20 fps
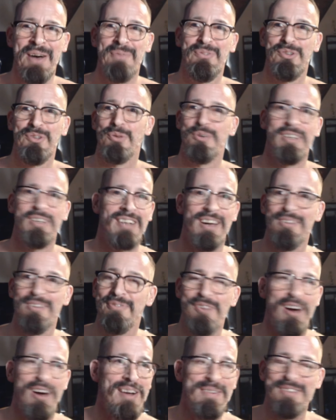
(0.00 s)
I'm talking like a
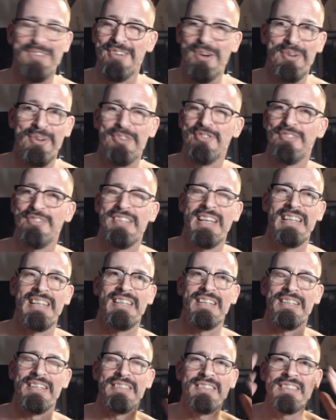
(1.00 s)
five year old, it's
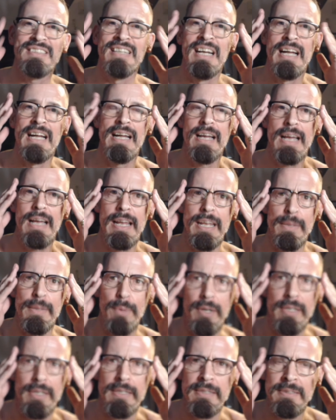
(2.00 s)
ridiculous.
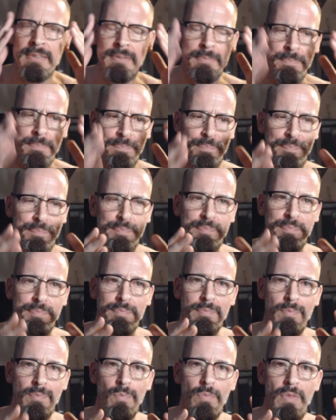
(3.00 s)
Anyway,
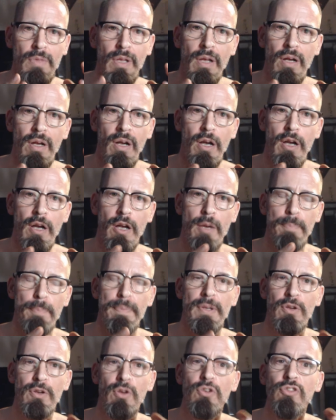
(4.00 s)
uh,
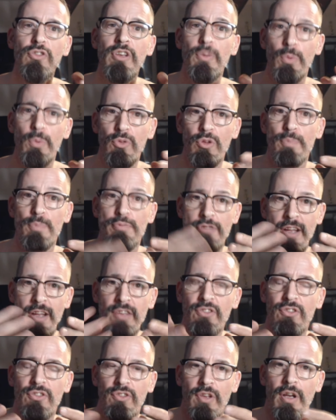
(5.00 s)
because he was a
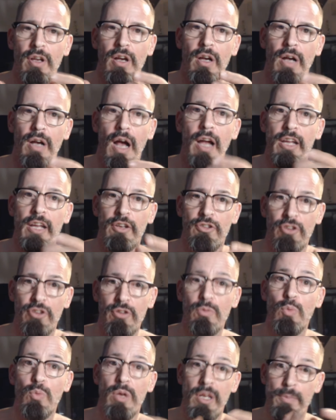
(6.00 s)
press uh,
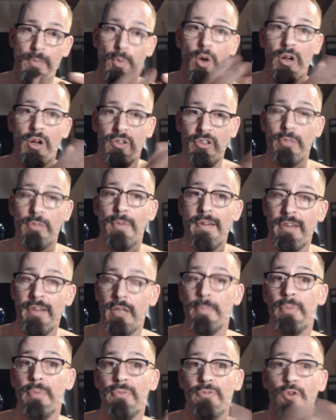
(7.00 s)
agent when he worked in America
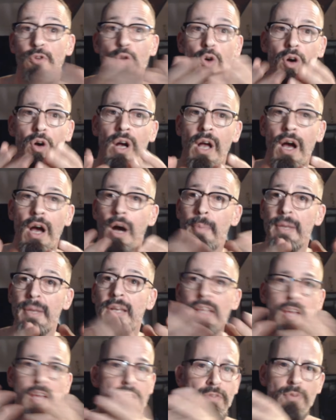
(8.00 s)
before, I mean,
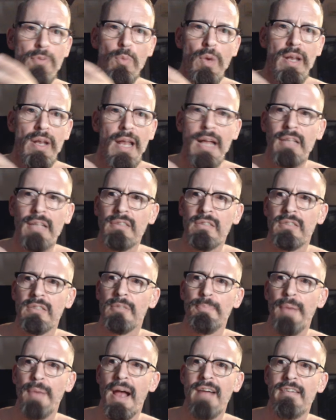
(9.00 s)
he even went out to the
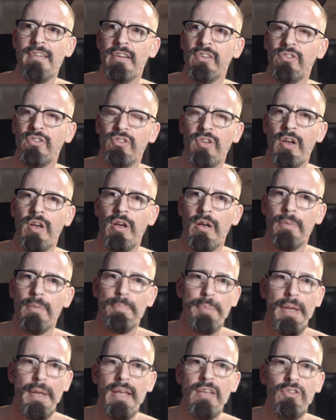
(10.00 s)
Paris uh,
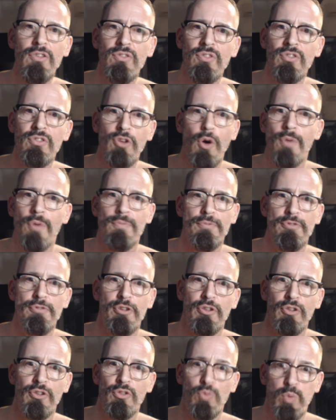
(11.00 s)
Peace
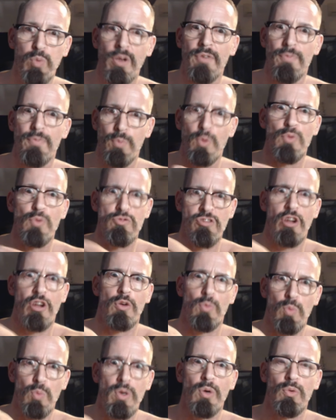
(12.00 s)
Conference with Woodrow
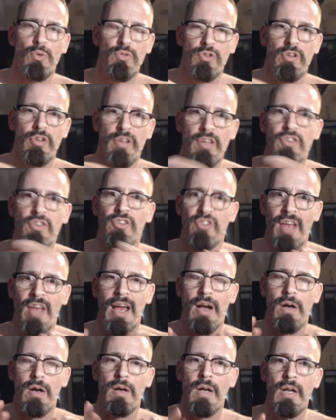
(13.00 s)
Wilson. This is
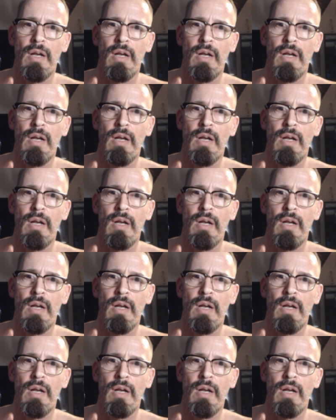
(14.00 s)
how